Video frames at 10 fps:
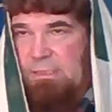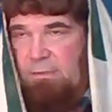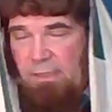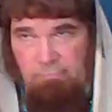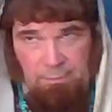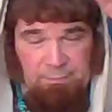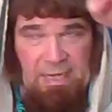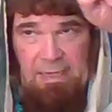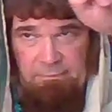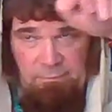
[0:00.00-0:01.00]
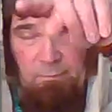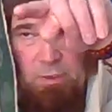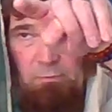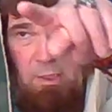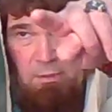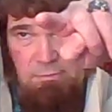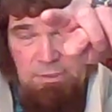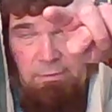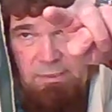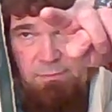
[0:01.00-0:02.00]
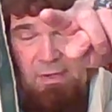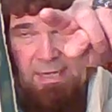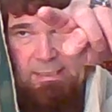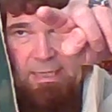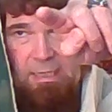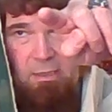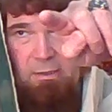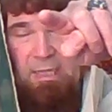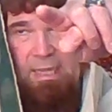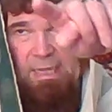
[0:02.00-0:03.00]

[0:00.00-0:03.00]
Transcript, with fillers: So you repent from your wrongdoings right now,